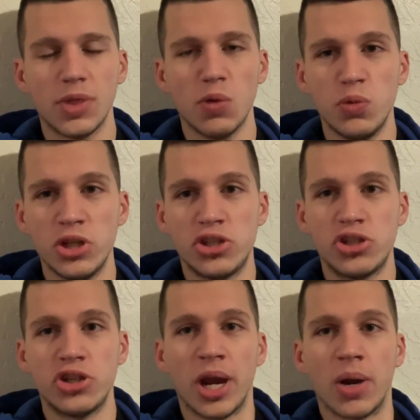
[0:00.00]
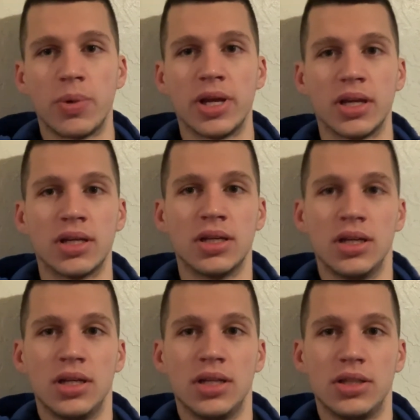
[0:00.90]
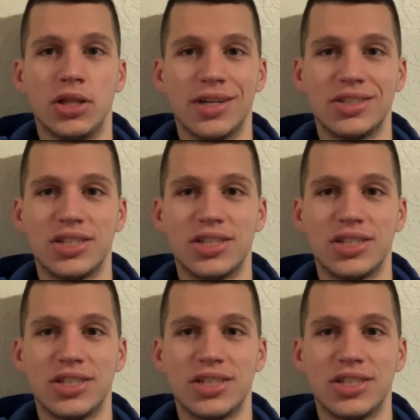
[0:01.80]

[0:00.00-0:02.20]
with sharing not